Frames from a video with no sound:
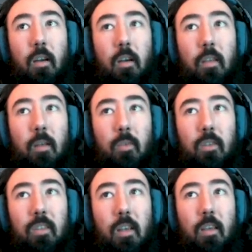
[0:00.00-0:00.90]
And then I'm going to
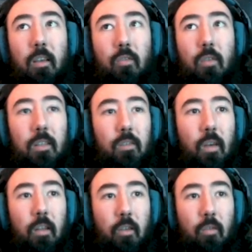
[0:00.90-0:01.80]
say increased
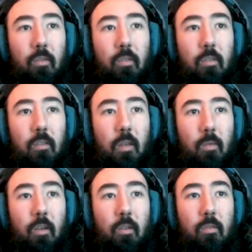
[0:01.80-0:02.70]
value. There
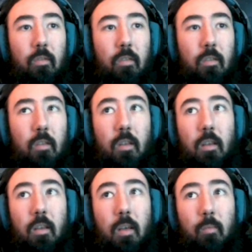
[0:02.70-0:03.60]
we go.
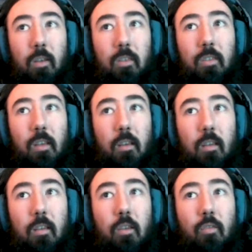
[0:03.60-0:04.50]
I'm going to say
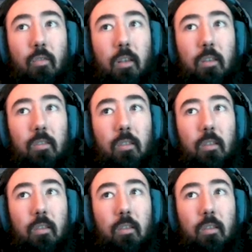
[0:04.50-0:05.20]
decreased.